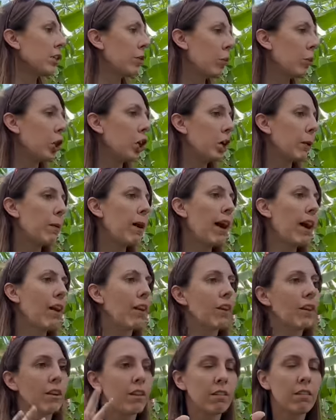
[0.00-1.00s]
to worry about
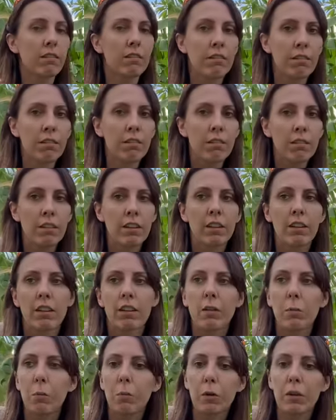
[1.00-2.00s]

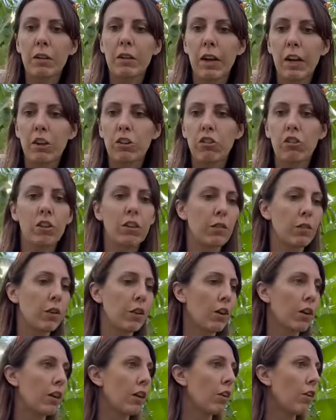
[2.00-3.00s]
production of
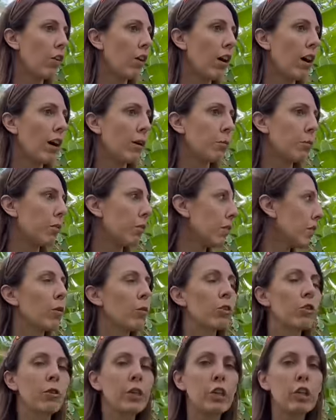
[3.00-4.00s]
current crops.
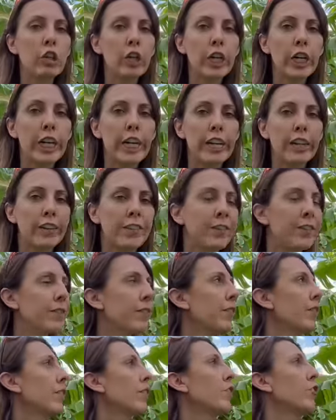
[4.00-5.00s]
We're doing too good,
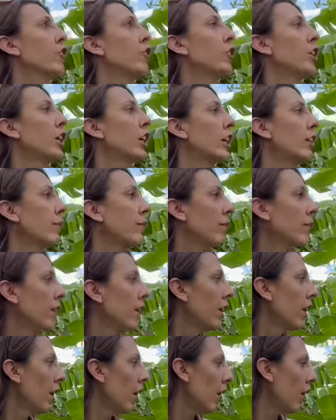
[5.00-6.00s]
too good.
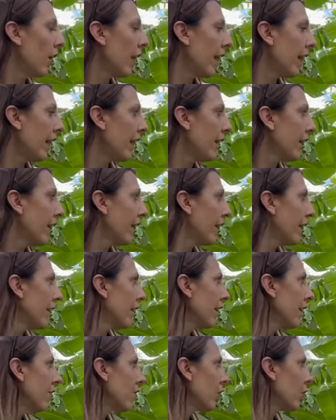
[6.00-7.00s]
All right,
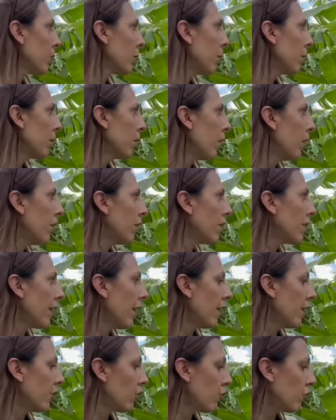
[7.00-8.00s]
let's start ripping all this
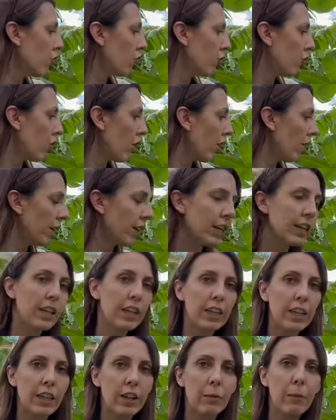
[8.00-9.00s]
out and shoving it
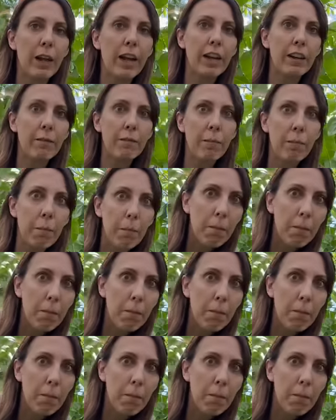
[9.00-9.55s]
in the other beds.